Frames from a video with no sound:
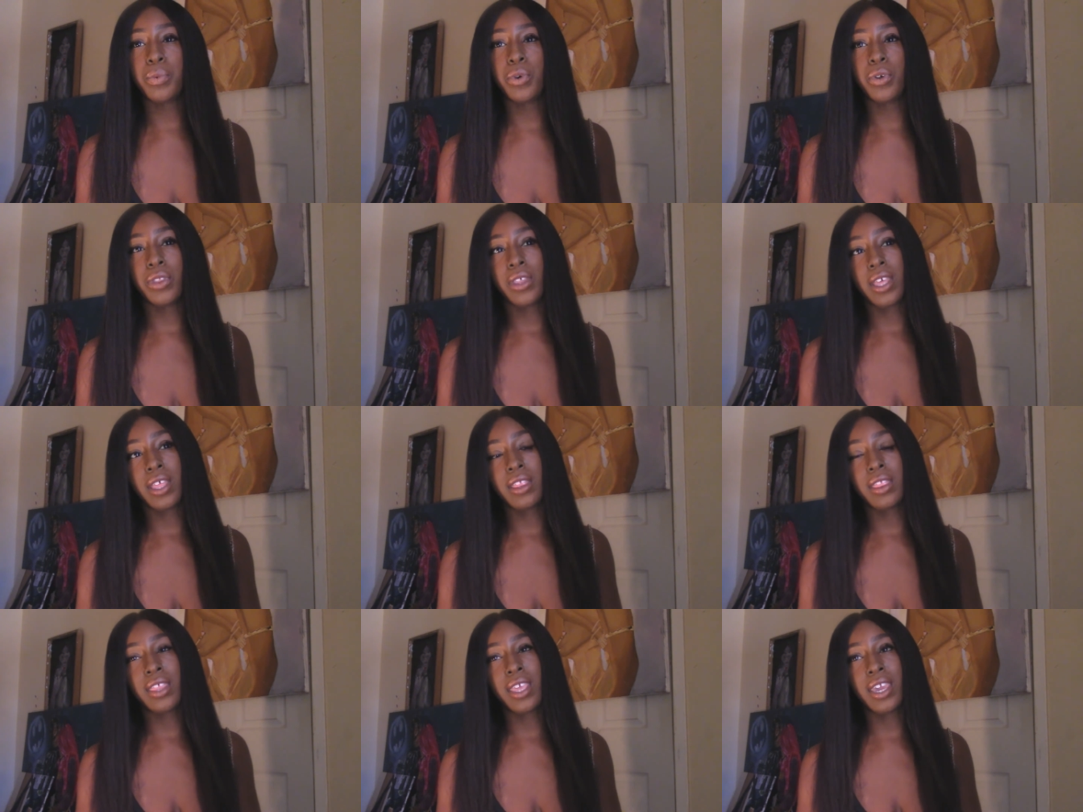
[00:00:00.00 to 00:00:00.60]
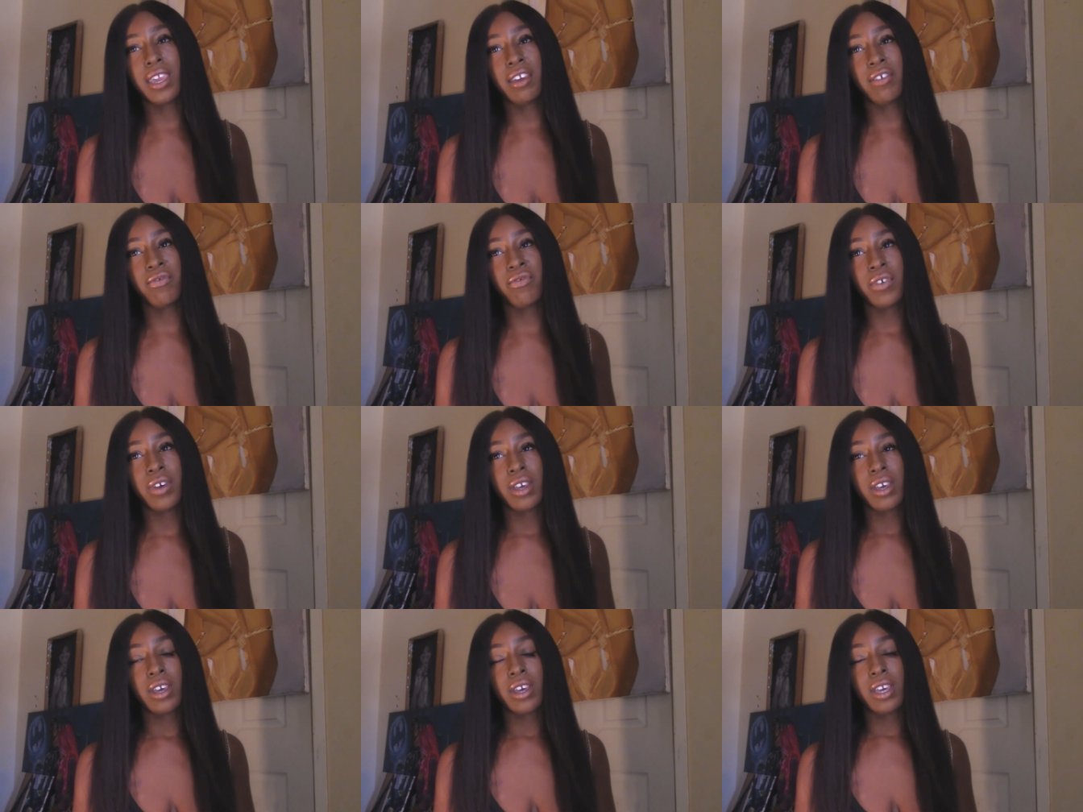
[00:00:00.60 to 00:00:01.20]
that they've
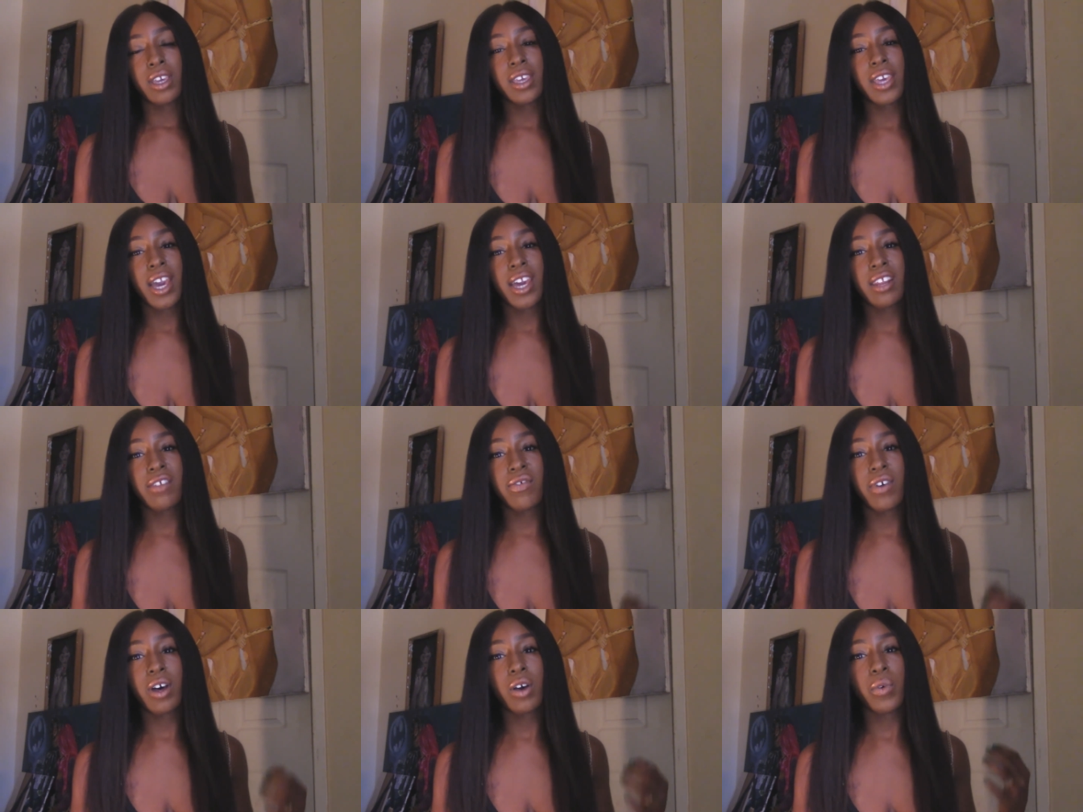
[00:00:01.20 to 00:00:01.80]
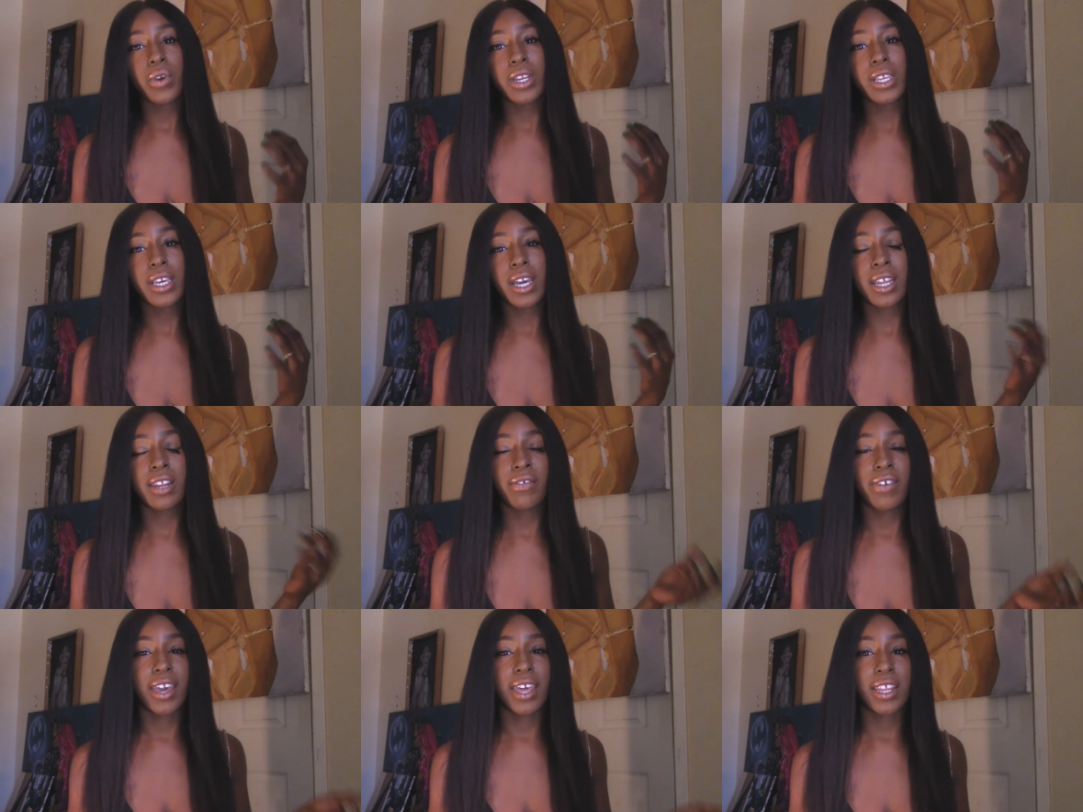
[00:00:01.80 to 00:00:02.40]
already
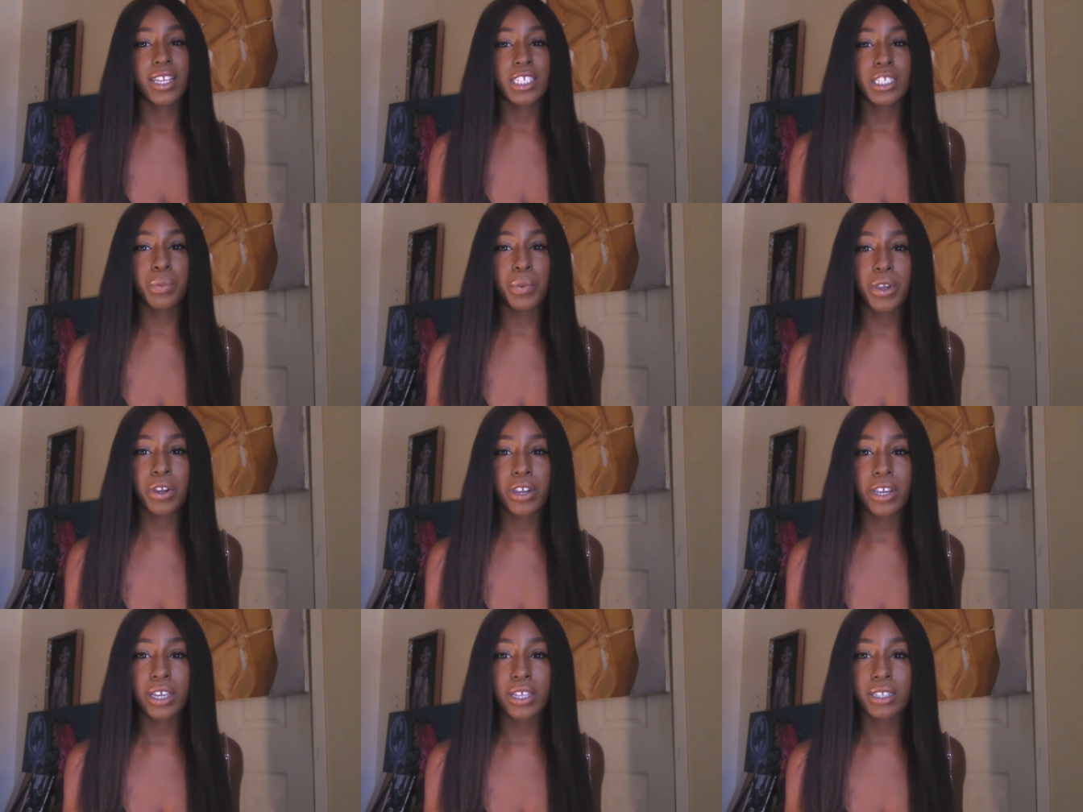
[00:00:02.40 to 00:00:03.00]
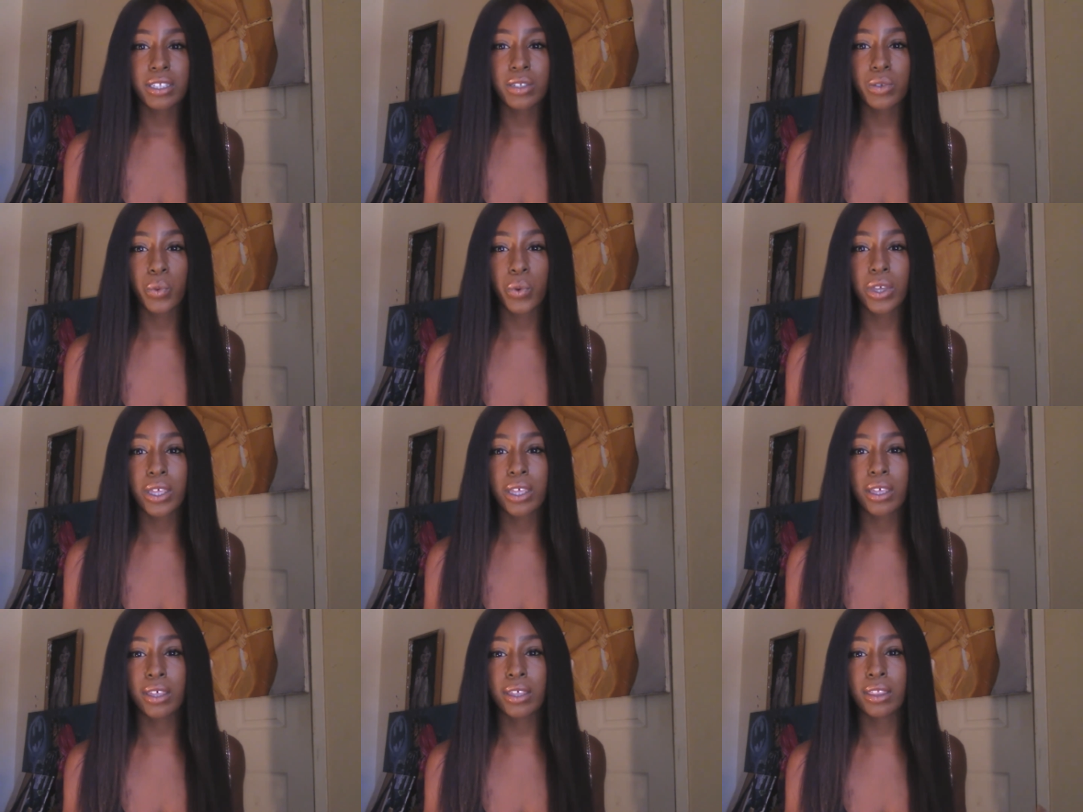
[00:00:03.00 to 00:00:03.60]
had experience
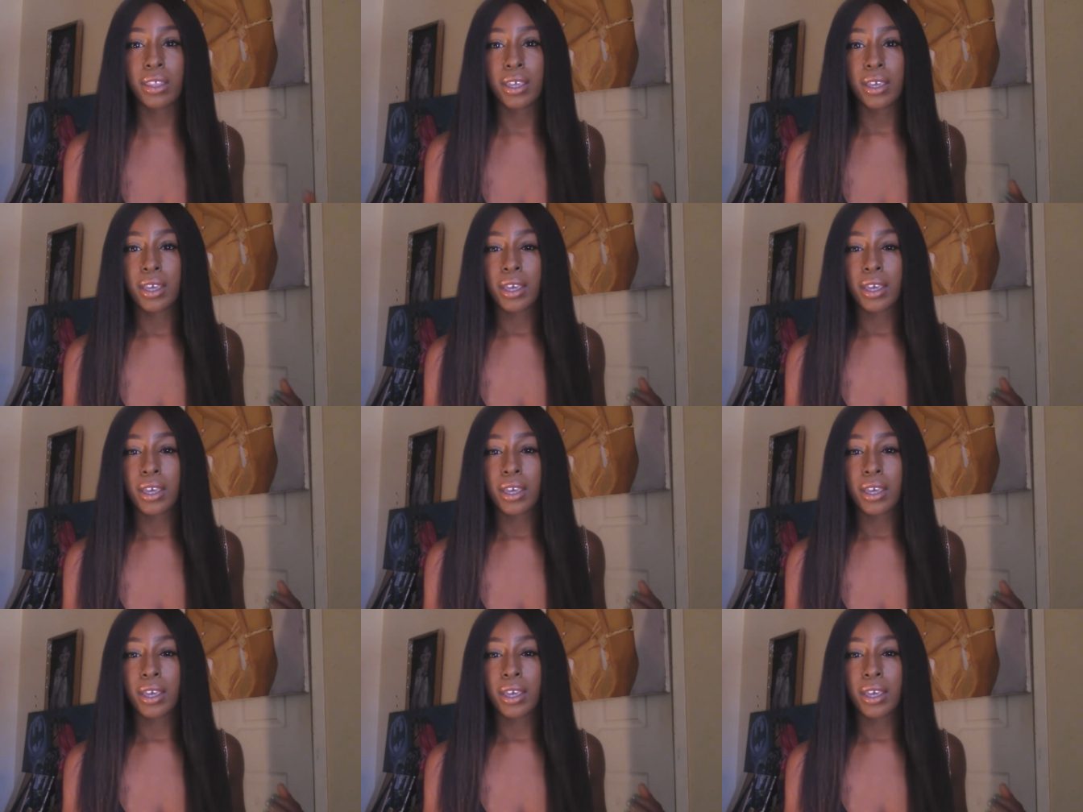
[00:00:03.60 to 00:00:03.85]
with.